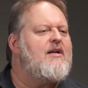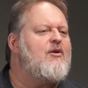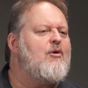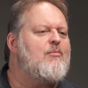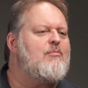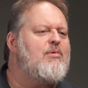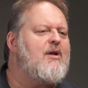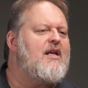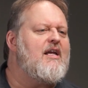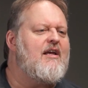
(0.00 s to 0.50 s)

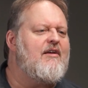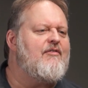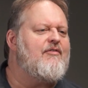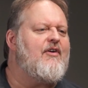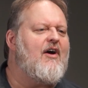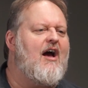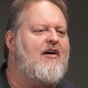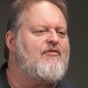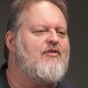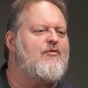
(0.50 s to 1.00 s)
don't believe
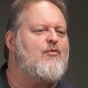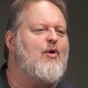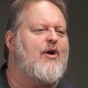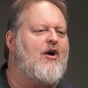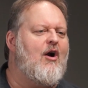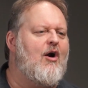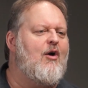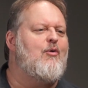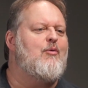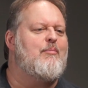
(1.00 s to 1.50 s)
half of what
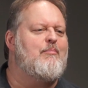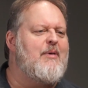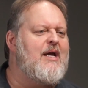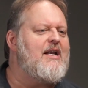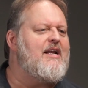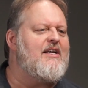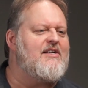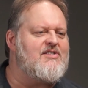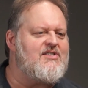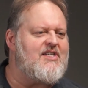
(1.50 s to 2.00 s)
our own media